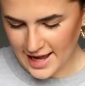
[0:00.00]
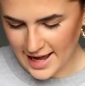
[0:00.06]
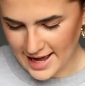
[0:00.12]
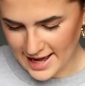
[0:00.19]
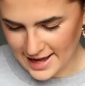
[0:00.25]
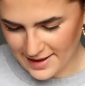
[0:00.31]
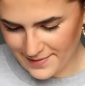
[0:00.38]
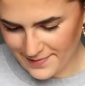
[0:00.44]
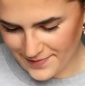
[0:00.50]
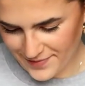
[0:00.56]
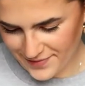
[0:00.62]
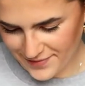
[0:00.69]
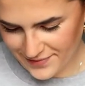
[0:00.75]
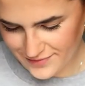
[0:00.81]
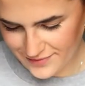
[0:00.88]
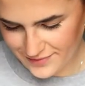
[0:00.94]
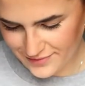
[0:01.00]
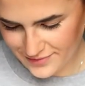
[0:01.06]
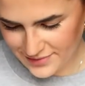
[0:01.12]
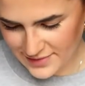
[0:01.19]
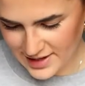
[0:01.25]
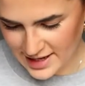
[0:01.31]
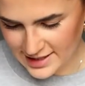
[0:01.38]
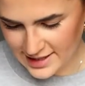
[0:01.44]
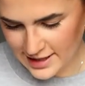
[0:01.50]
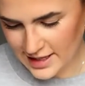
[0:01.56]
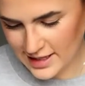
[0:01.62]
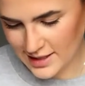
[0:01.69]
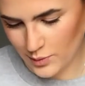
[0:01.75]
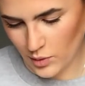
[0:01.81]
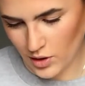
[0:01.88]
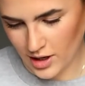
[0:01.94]
And so
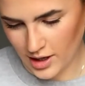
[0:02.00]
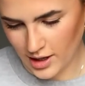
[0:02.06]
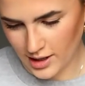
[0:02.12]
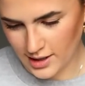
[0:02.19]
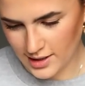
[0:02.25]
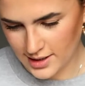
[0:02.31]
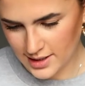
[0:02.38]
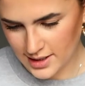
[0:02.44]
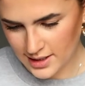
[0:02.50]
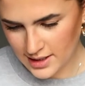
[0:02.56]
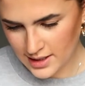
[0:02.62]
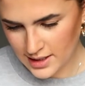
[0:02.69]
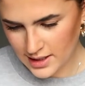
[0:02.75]
this was